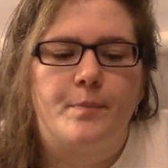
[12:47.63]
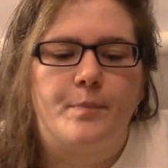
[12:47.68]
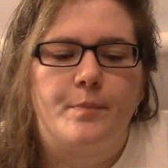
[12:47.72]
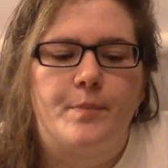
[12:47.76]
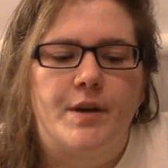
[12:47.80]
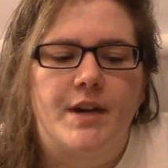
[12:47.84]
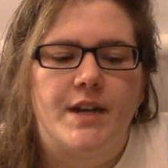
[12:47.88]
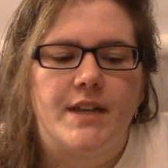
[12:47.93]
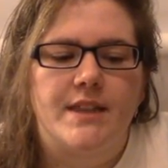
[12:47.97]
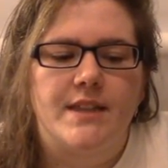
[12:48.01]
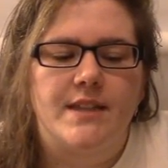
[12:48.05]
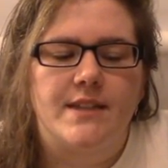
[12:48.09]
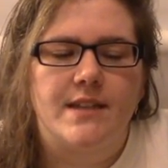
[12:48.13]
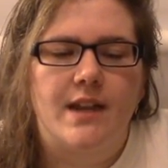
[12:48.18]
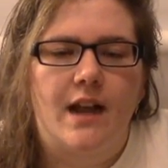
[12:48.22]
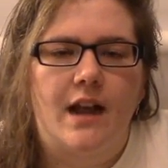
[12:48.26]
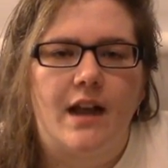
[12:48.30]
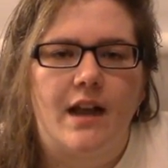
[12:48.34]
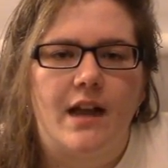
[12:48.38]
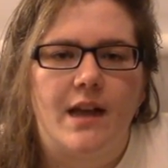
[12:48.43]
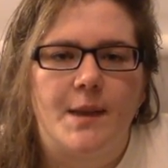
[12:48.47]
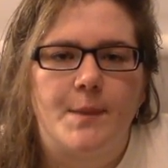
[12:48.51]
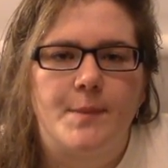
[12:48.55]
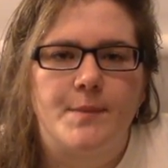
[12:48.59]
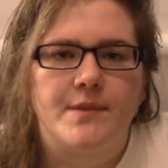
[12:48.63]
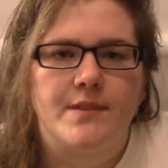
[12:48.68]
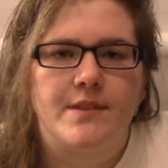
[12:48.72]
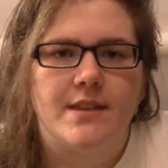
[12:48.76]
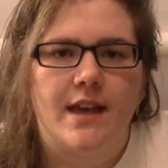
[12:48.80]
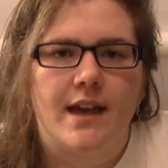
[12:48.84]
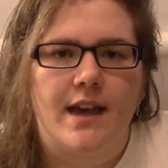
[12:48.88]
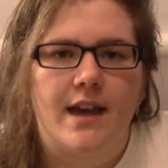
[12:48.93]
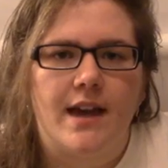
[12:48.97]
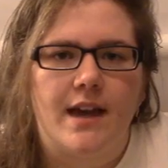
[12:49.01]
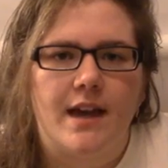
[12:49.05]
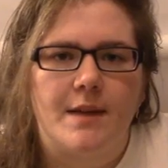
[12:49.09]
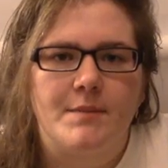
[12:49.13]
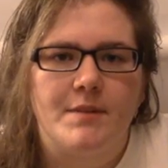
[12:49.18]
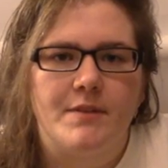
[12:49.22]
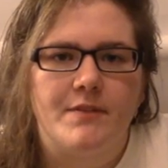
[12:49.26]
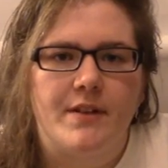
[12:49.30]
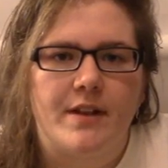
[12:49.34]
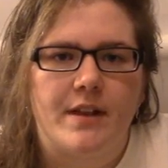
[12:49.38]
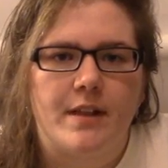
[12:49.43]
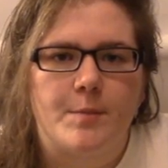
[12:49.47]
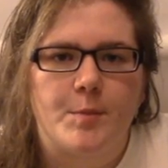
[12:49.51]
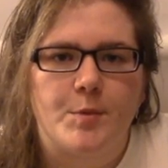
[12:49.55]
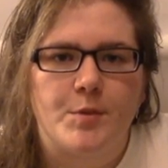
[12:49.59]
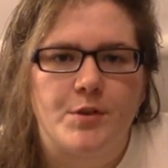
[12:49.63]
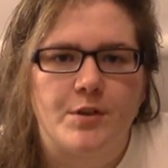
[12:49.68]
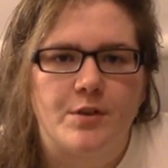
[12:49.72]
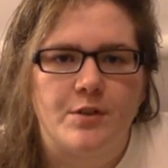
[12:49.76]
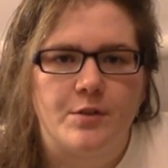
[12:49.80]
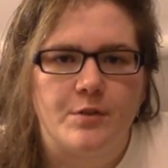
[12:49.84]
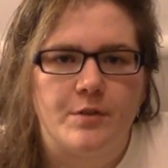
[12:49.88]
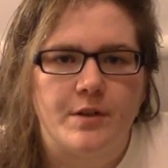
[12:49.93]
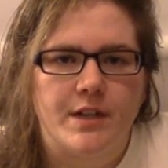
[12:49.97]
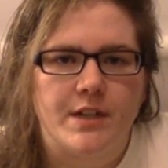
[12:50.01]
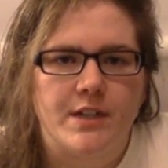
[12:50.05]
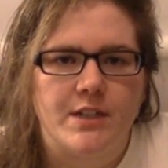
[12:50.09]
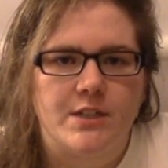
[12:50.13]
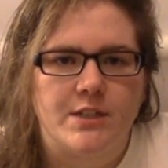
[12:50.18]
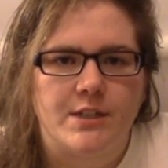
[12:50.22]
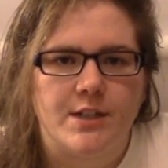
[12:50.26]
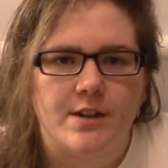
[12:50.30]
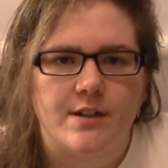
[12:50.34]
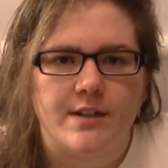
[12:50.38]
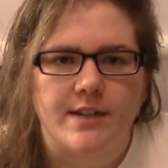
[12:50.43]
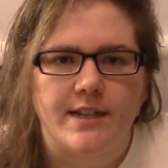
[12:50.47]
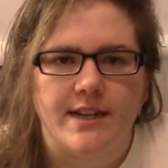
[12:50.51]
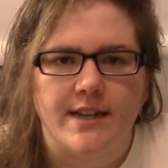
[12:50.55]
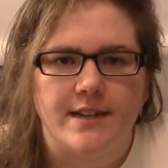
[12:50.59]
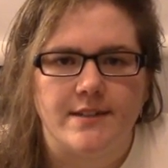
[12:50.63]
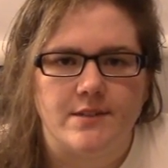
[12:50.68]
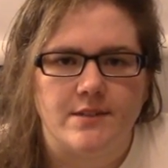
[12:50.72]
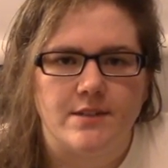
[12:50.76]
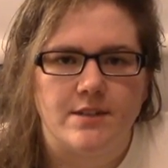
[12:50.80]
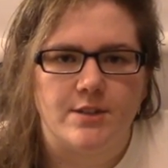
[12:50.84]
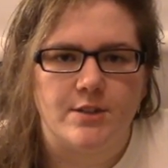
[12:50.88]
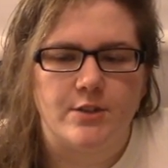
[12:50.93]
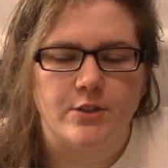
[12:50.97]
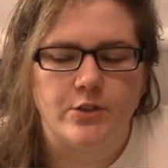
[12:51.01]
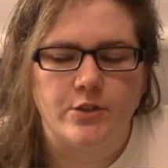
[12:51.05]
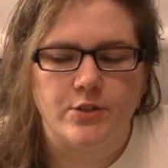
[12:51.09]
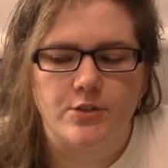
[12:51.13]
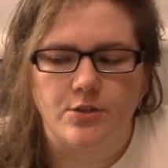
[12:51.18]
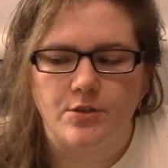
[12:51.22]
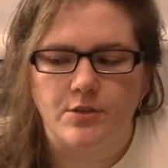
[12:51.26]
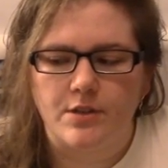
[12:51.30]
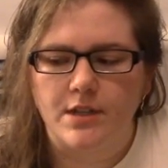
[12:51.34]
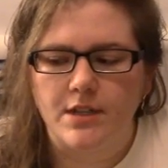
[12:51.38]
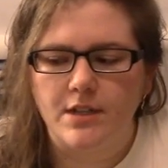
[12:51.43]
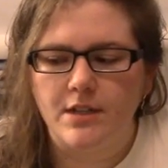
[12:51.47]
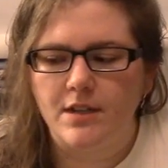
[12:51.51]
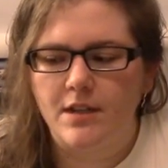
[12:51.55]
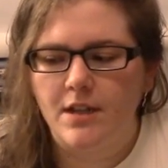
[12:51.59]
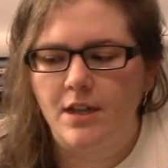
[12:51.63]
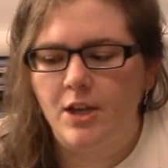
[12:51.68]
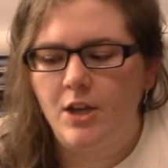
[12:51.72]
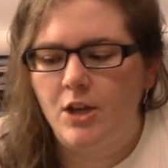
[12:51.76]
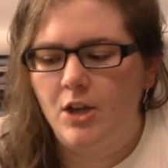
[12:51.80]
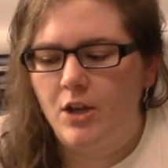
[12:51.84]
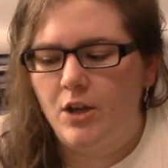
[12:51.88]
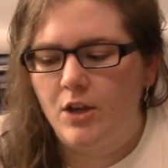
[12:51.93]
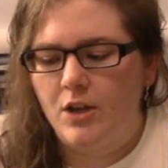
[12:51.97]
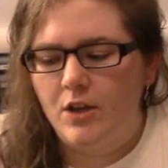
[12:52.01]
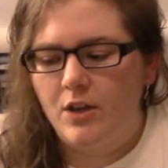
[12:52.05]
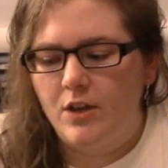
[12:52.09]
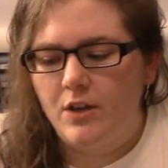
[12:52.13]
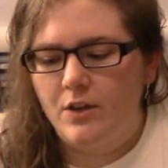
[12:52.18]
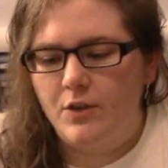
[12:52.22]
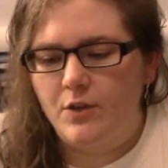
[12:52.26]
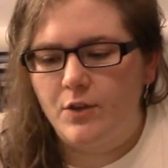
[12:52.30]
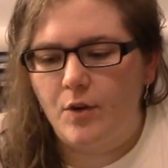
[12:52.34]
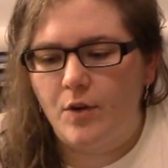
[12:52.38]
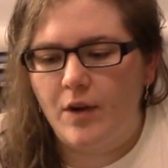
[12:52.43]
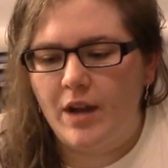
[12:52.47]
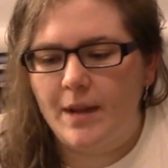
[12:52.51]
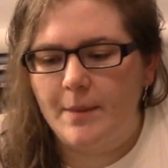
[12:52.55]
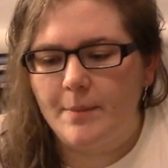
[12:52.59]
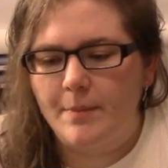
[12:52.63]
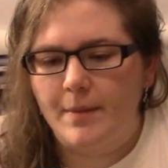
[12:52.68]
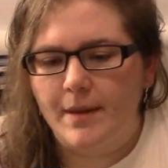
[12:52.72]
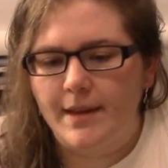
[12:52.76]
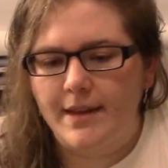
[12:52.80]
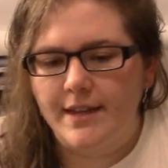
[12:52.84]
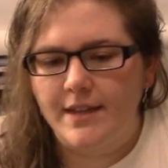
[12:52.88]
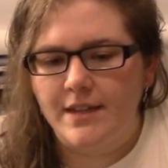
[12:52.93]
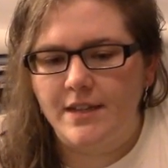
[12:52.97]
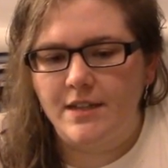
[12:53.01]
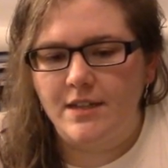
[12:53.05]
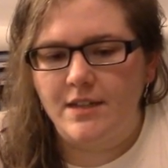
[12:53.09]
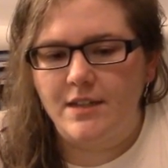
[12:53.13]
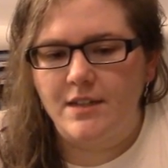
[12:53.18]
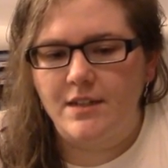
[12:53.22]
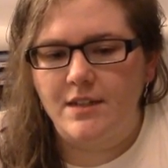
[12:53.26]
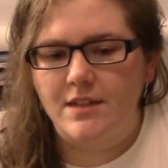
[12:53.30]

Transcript: But the times that I'm available to do it, she already has another student. So I might